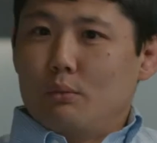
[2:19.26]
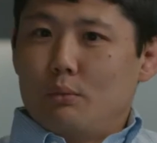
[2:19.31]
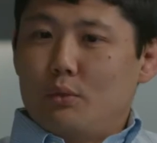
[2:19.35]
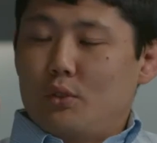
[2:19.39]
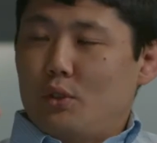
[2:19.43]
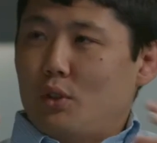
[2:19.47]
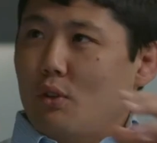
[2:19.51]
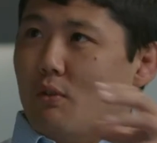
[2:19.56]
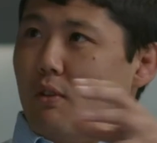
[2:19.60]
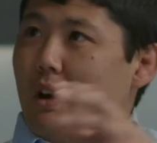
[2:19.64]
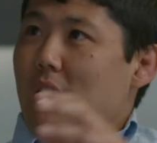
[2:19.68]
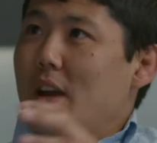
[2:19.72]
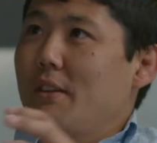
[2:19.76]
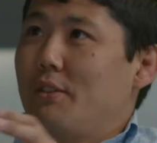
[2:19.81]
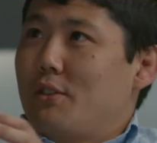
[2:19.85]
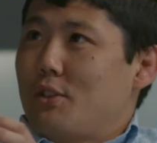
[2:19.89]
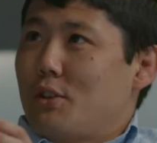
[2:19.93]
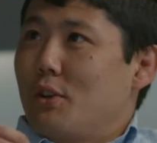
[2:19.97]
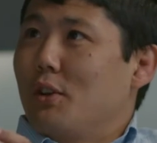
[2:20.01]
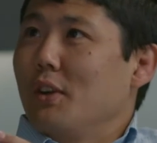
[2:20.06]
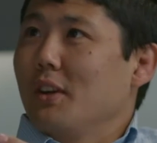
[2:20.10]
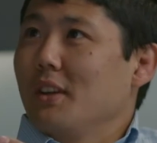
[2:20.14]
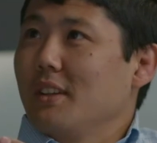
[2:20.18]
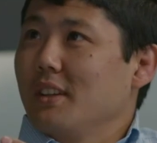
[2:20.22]
survive
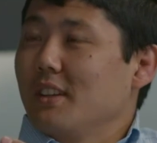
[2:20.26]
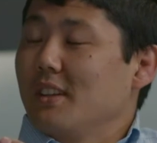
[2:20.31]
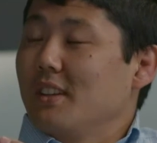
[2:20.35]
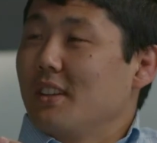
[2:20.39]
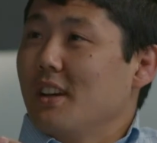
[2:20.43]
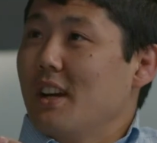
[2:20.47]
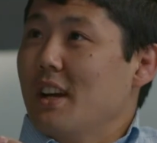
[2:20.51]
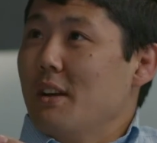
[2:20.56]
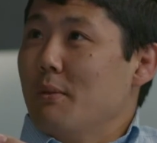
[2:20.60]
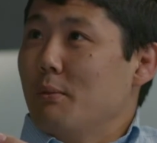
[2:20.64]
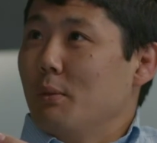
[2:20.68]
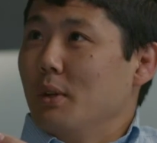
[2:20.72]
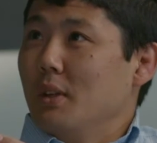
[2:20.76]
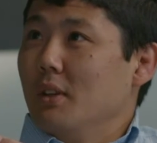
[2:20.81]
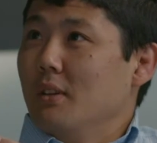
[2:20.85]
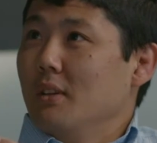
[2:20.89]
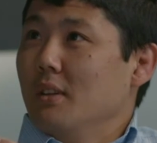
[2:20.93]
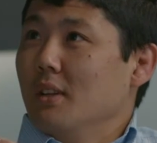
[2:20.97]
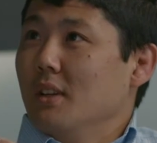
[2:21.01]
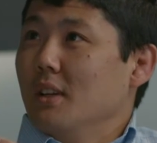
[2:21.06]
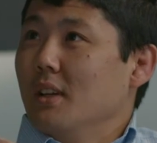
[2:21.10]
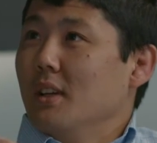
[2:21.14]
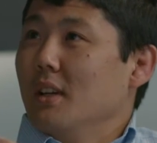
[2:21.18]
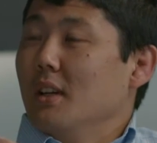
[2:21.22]
during that time when
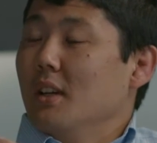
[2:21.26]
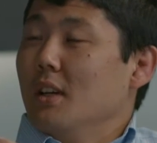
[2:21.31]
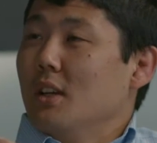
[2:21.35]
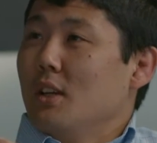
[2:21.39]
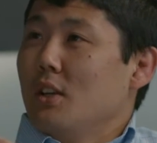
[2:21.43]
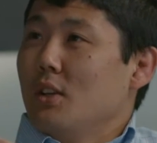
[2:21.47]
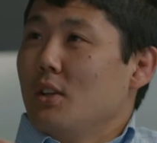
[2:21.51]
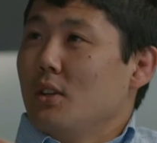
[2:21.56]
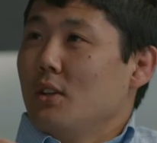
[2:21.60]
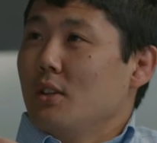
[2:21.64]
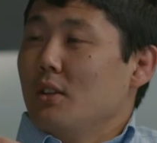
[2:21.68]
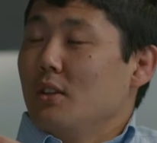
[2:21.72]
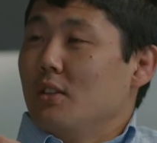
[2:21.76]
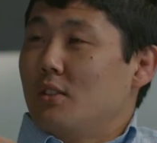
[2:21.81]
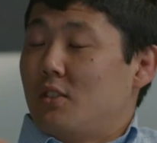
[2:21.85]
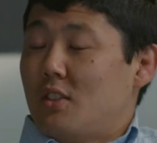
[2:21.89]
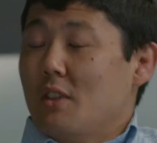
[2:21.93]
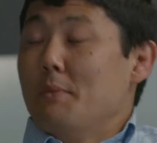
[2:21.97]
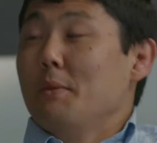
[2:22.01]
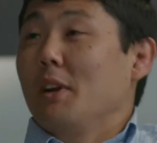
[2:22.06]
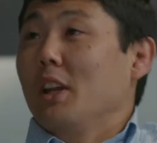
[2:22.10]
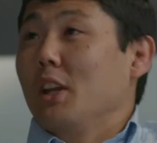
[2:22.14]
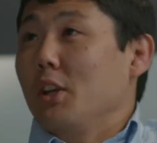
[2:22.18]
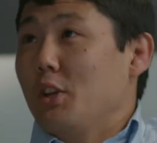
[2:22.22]

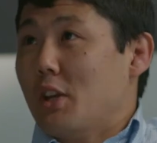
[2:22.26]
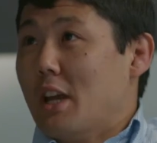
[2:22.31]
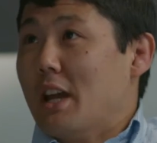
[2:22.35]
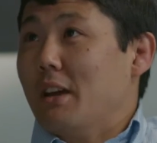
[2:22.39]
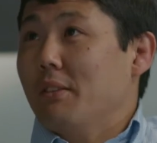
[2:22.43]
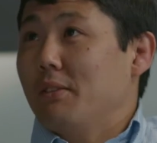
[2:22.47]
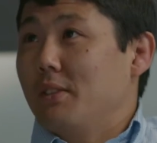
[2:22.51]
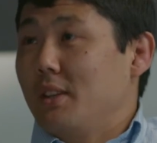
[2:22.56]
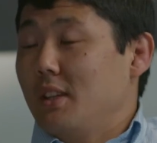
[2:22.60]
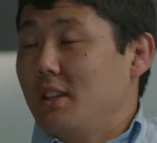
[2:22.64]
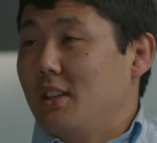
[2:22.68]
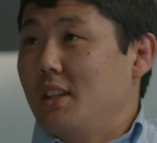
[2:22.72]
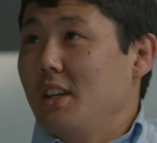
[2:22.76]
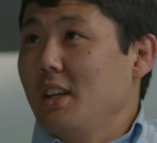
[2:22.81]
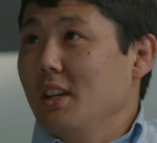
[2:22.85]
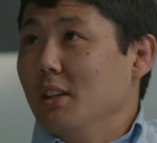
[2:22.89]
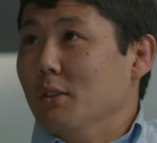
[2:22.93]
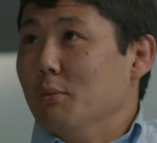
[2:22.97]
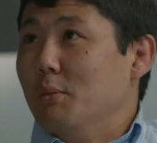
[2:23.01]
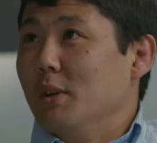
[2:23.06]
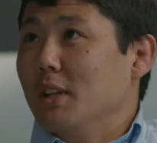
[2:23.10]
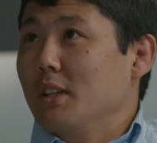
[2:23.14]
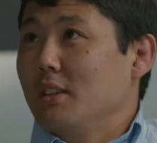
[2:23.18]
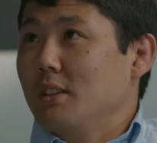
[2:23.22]
seemingly you have the
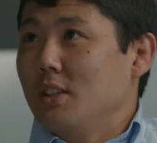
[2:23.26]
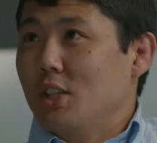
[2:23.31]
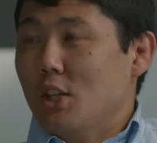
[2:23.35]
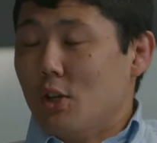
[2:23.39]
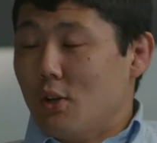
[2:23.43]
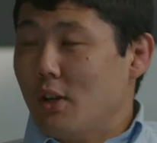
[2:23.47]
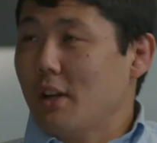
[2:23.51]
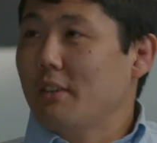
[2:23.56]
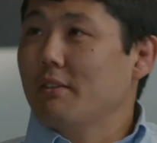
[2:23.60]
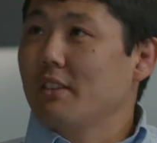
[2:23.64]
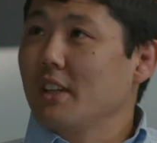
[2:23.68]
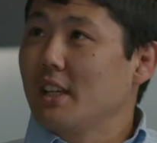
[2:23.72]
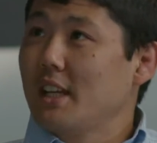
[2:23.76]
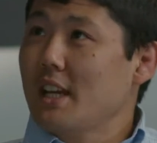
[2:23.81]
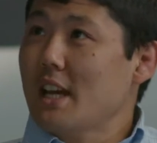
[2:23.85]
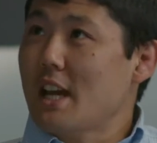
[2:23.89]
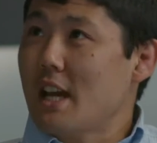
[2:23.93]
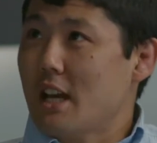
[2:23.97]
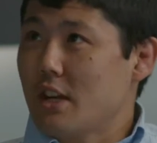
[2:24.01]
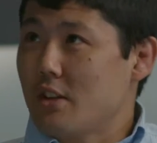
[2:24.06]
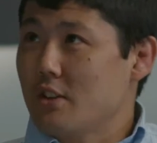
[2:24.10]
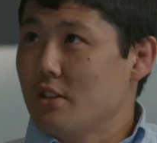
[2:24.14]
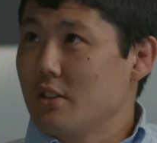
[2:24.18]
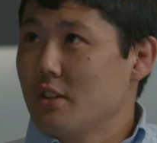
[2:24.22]
deal, but you don't have the
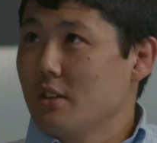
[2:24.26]
cash.